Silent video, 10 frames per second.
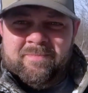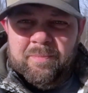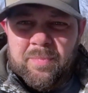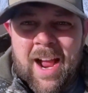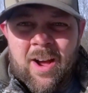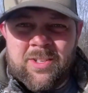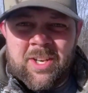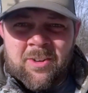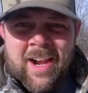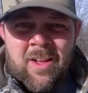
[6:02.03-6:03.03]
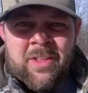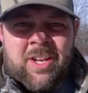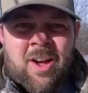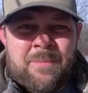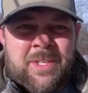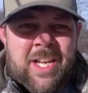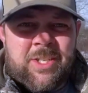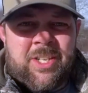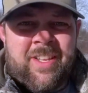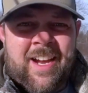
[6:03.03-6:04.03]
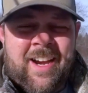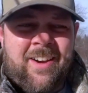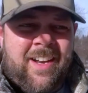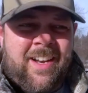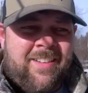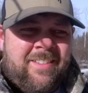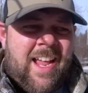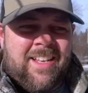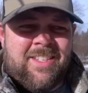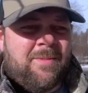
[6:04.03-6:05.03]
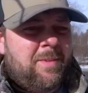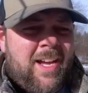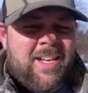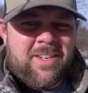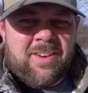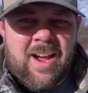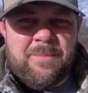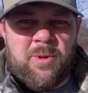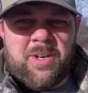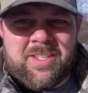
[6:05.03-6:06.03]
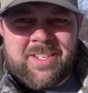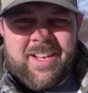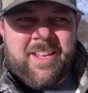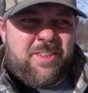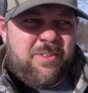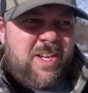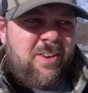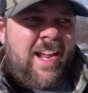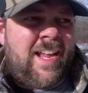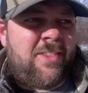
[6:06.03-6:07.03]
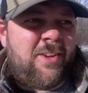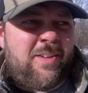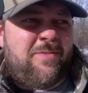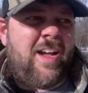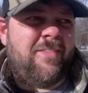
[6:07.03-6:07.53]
browsing around the competition there, and some guys are upwards to 3 grand, thirty five